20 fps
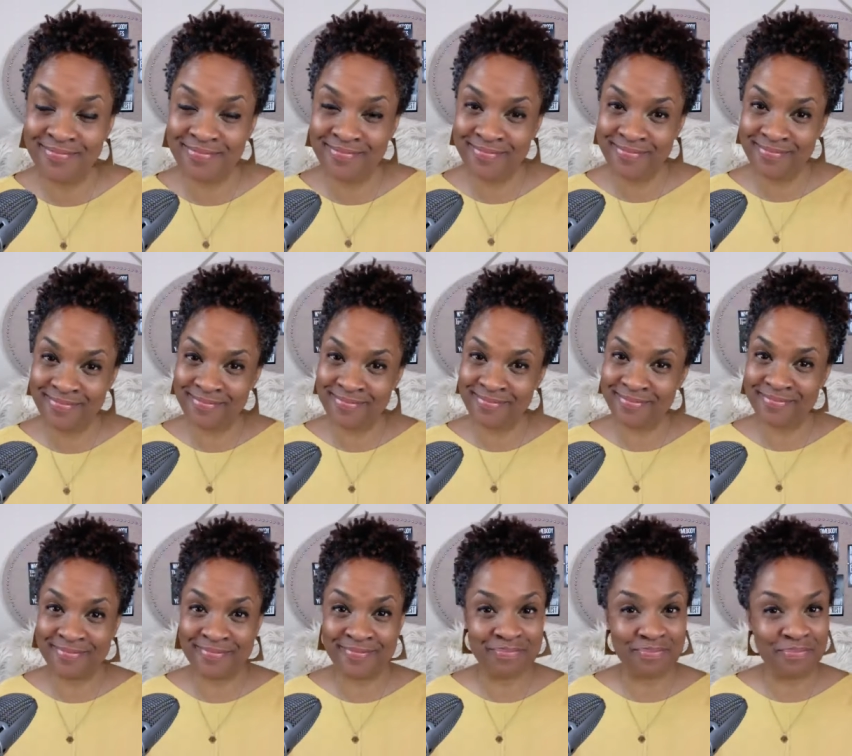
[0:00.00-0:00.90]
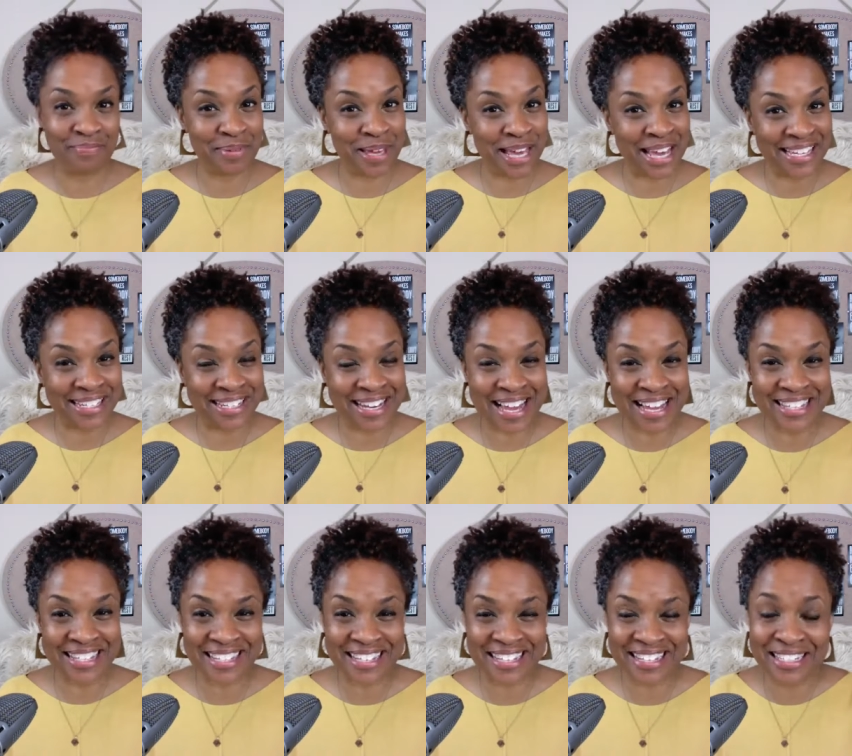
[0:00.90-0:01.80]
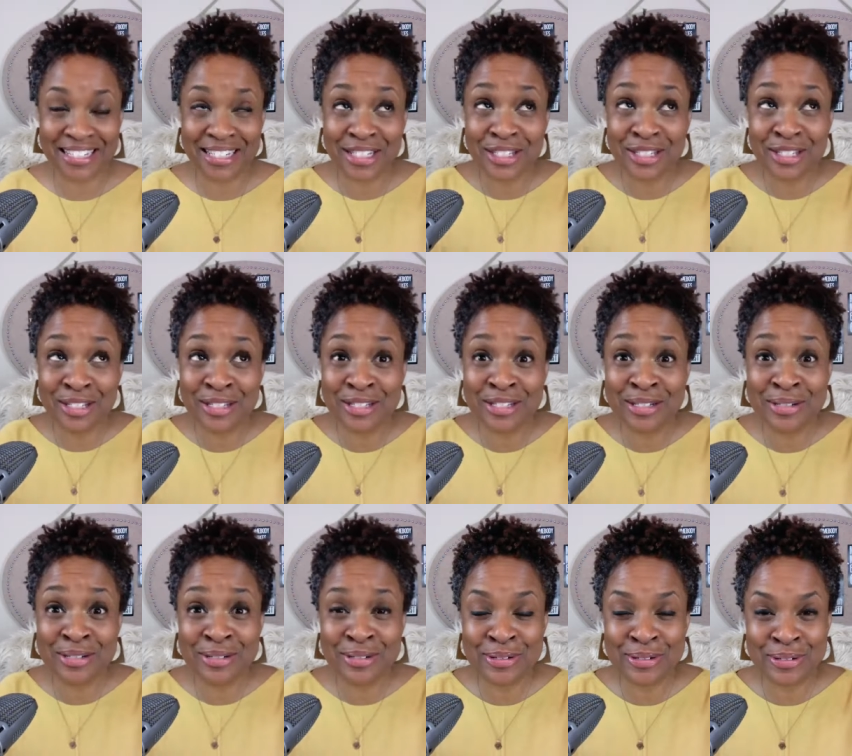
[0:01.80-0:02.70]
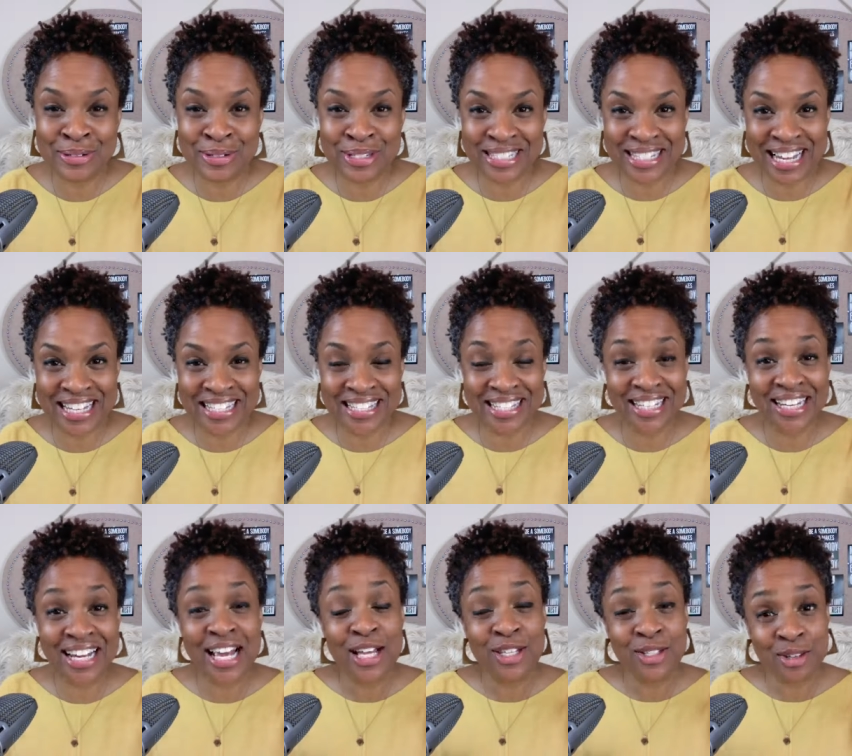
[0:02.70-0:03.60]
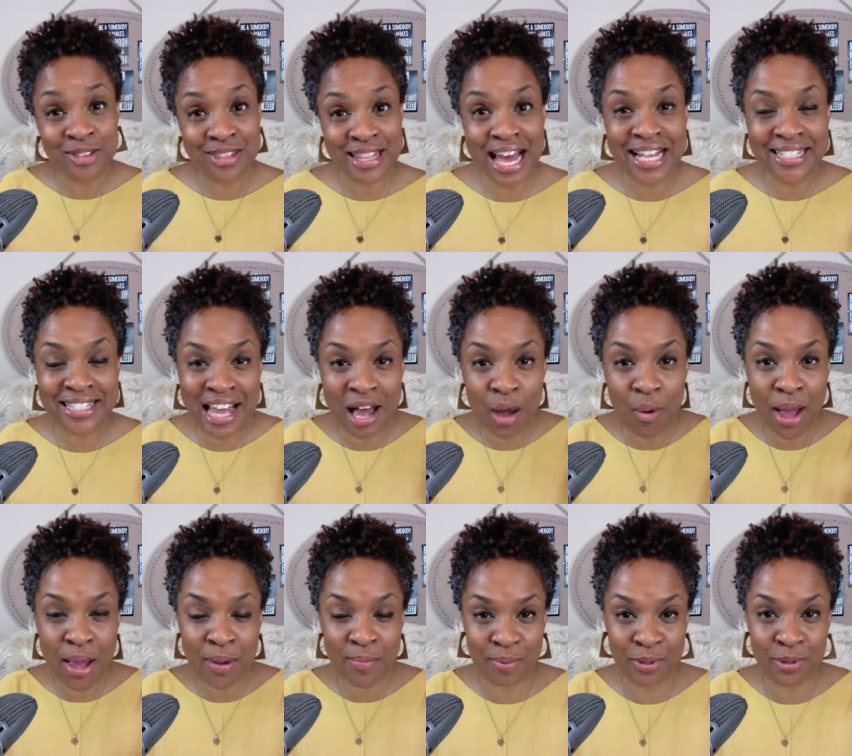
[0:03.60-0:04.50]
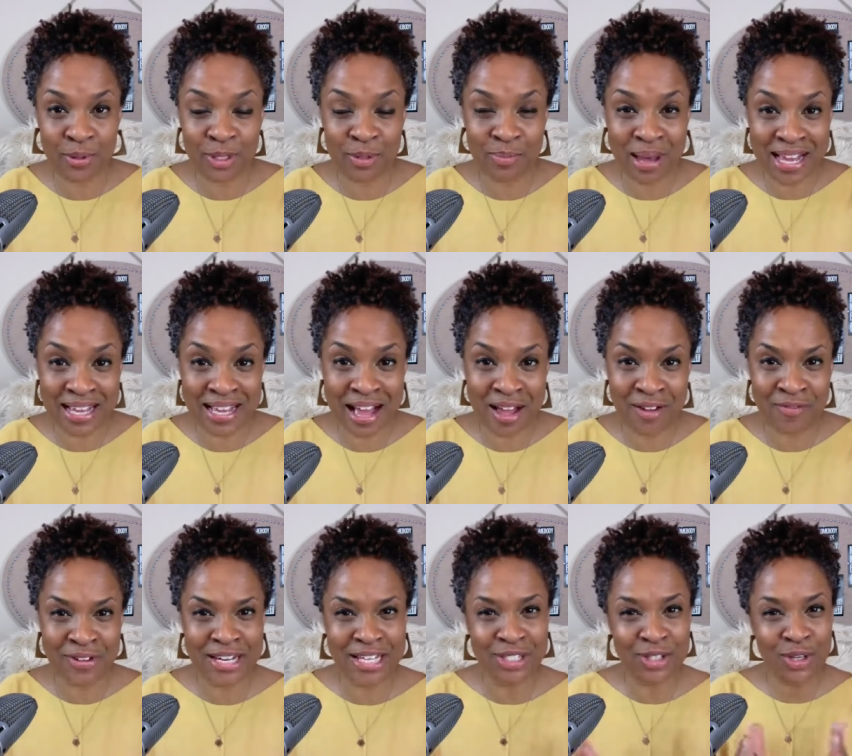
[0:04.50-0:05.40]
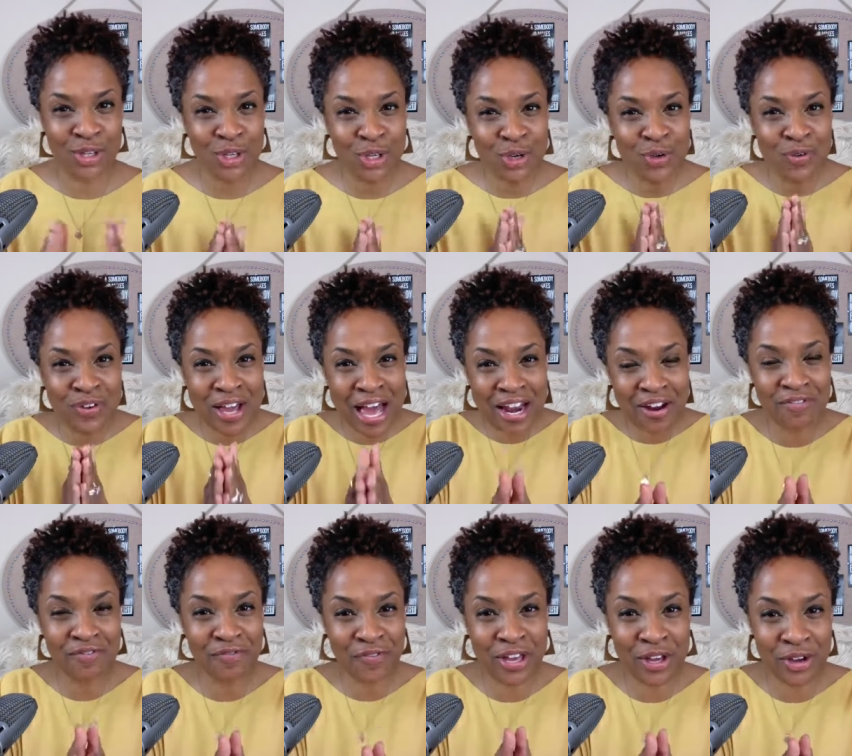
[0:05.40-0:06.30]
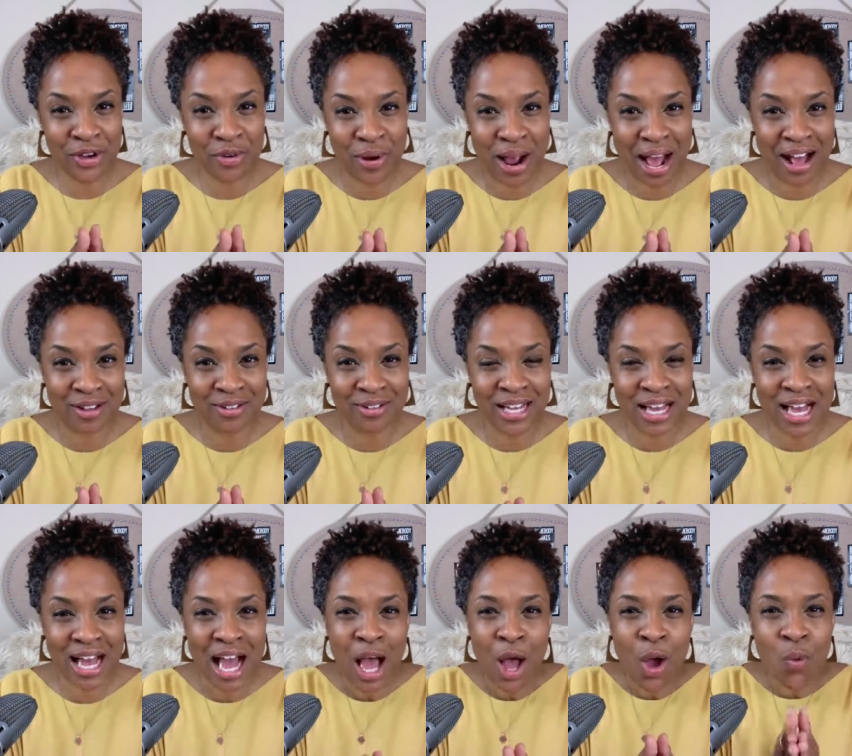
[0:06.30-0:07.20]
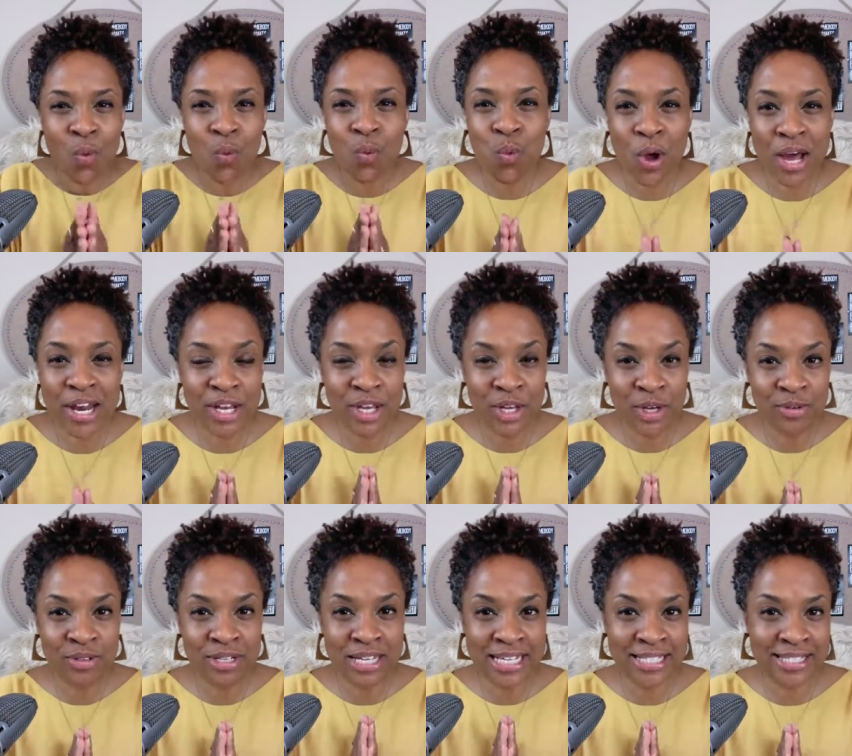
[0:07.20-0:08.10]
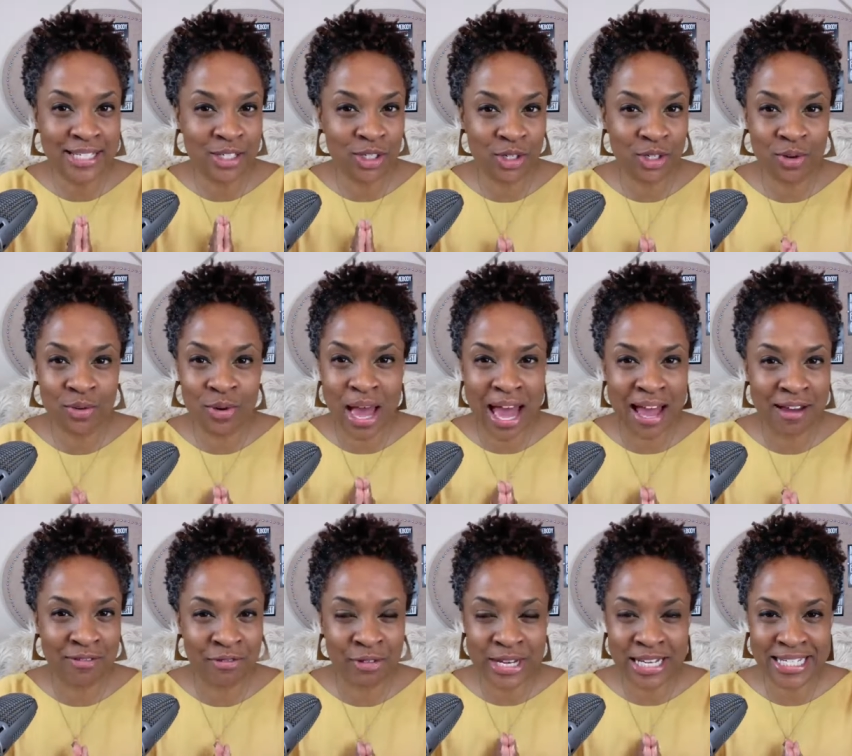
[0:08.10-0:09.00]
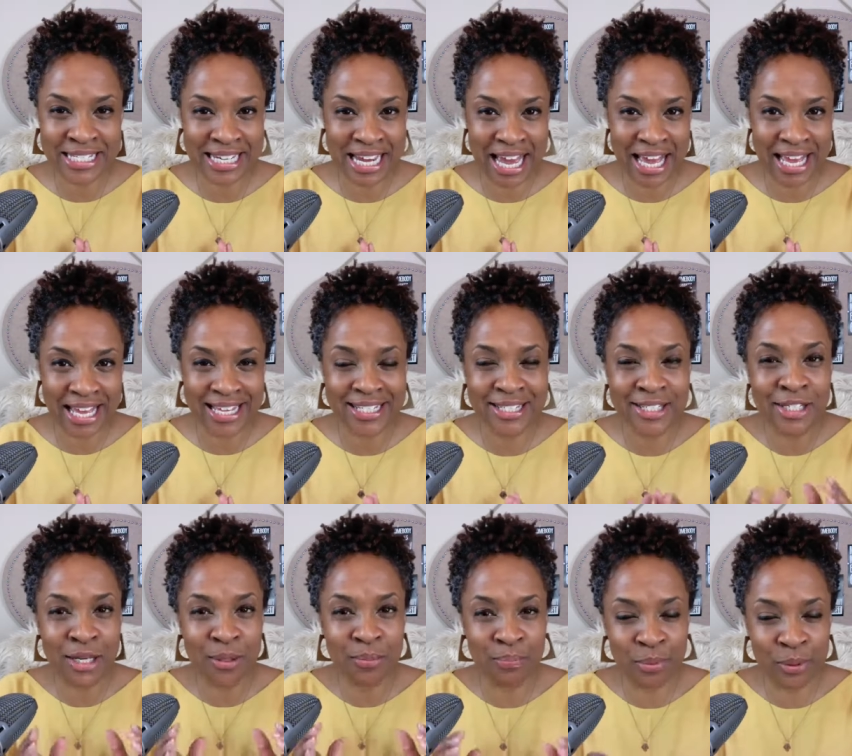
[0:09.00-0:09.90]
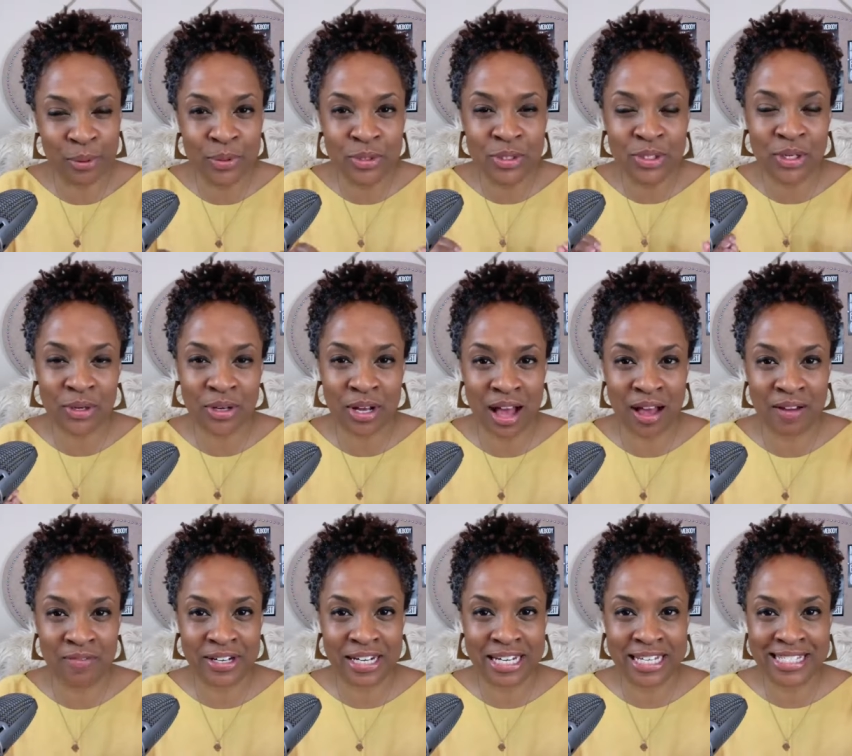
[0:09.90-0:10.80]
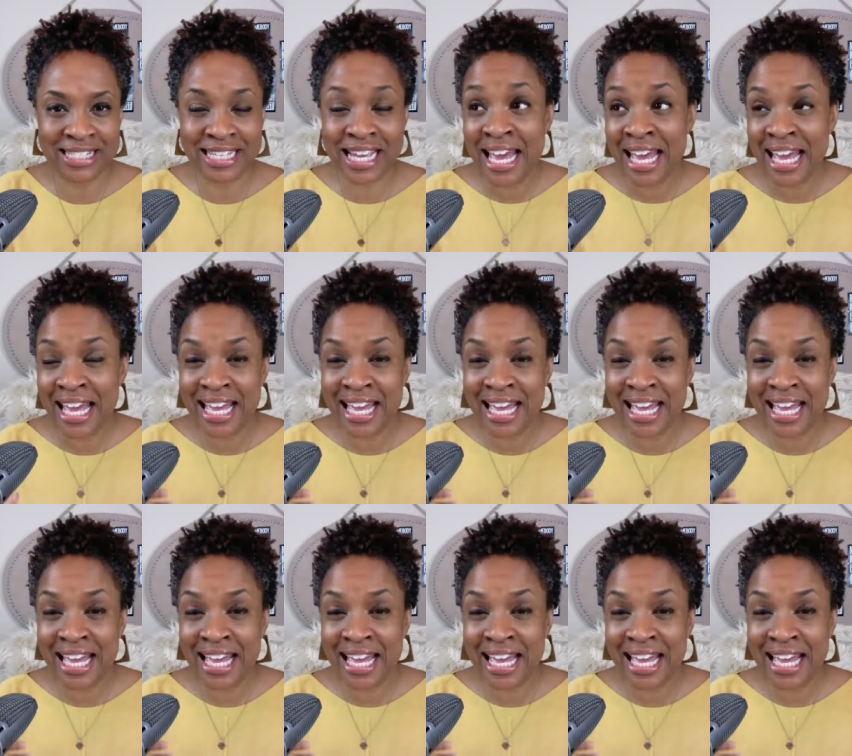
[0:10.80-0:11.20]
Mm, big lesson, huge lesson. So that's how I boost my confidence. So you've got to figure out, what do you need to do every day to boost your confidence?